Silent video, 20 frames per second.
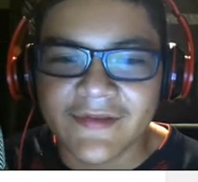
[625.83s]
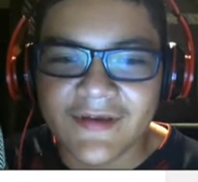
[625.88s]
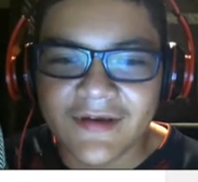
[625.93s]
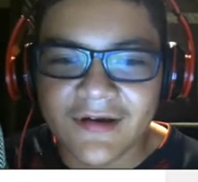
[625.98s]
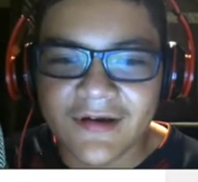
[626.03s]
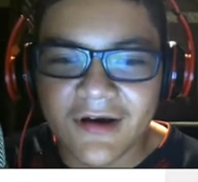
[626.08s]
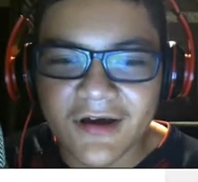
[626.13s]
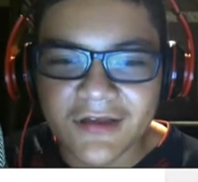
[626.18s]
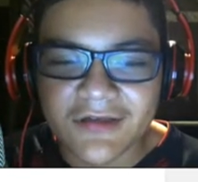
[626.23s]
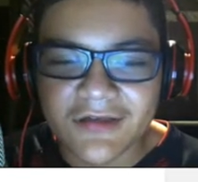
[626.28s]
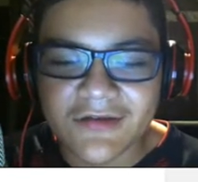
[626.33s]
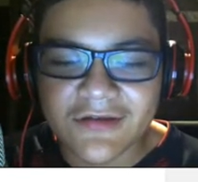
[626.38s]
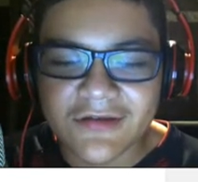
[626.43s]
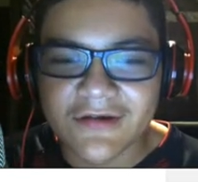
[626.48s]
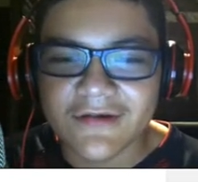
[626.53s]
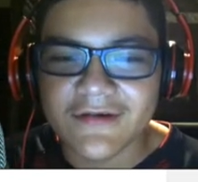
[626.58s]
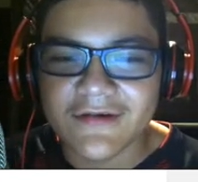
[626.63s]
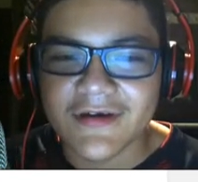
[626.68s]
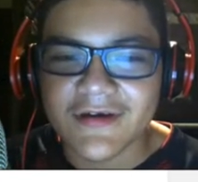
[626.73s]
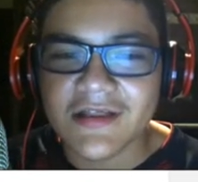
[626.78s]

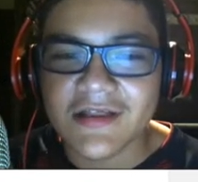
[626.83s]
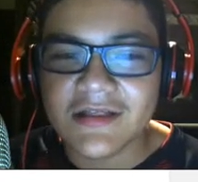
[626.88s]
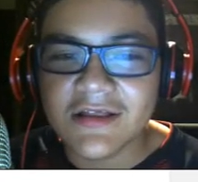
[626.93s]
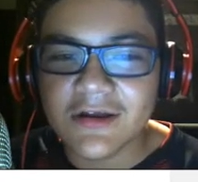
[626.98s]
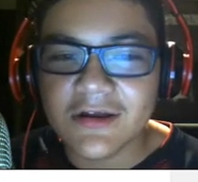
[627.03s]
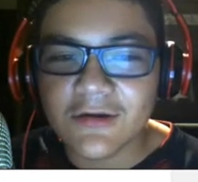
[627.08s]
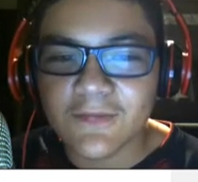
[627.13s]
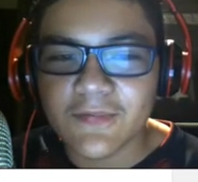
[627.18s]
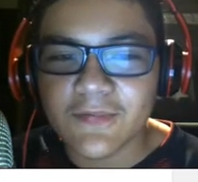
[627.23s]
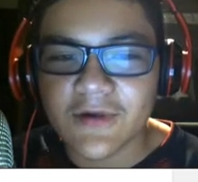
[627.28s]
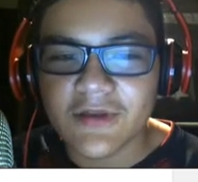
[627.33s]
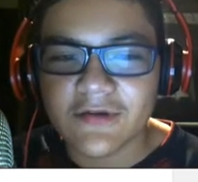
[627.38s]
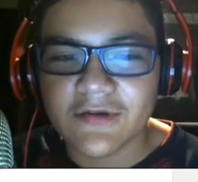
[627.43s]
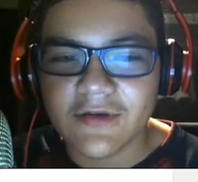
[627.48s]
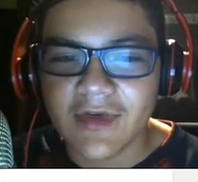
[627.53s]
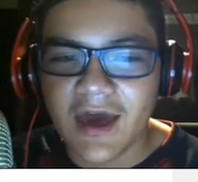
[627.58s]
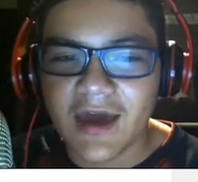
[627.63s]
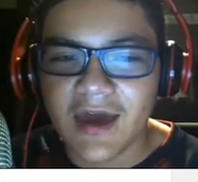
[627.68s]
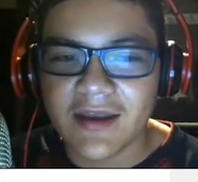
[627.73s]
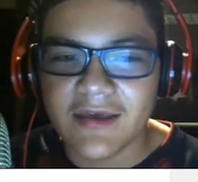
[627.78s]
Also, his little brother
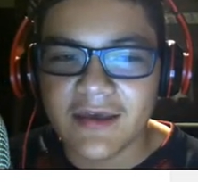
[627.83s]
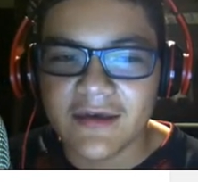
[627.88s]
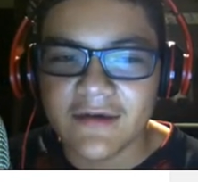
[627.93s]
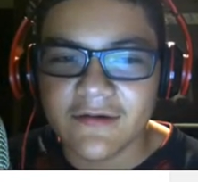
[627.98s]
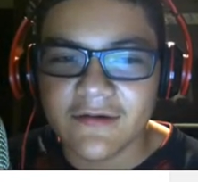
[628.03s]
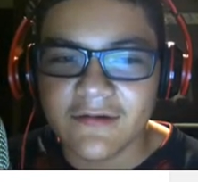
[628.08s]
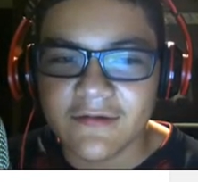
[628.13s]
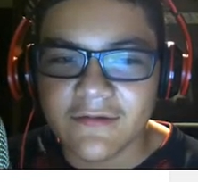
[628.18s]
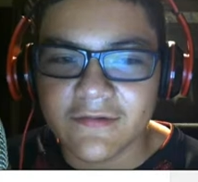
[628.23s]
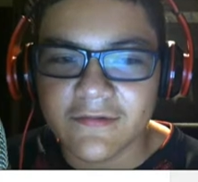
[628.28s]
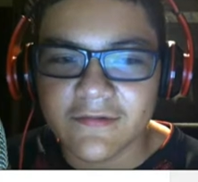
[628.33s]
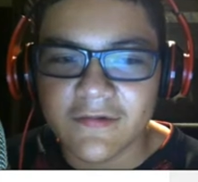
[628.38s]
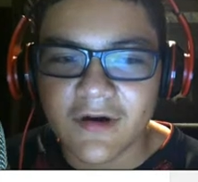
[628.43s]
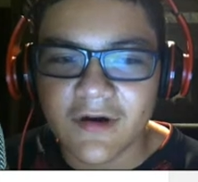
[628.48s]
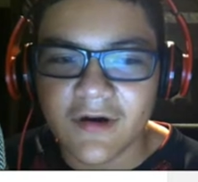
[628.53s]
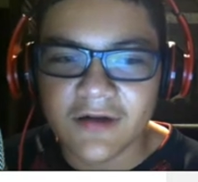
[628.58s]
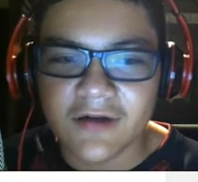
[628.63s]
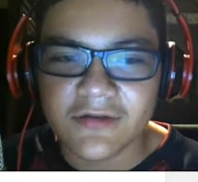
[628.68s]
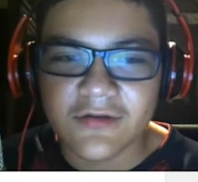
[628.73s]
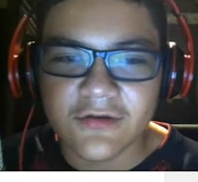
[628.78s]
Yadi,
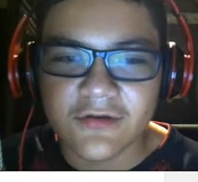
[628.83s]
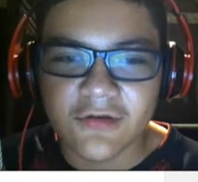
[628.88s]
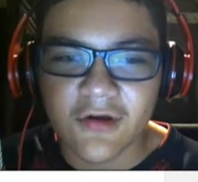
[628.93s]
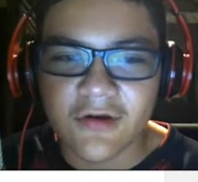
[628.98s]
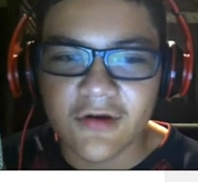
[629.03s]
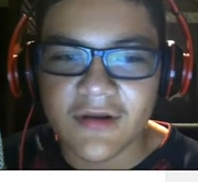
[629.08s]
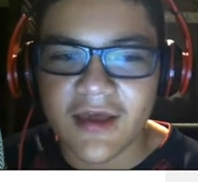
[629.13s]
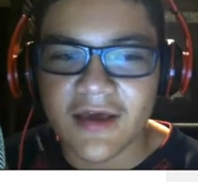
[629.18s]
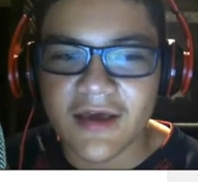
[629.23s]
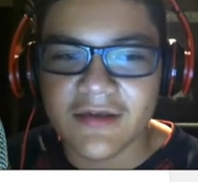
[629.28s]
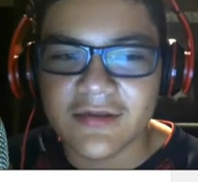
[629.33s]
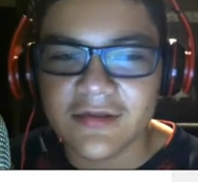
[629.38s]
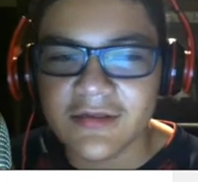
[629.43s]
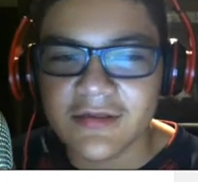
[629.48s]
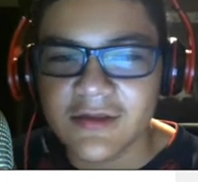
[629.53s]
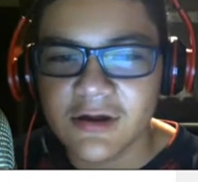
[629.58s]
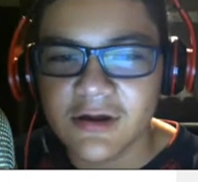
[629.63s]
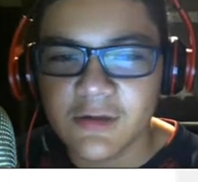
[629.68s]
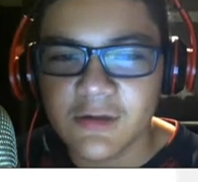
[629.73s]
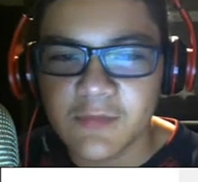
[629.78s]
also known as
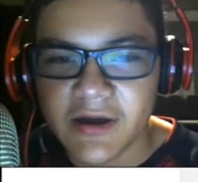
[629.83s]
Little Buddy.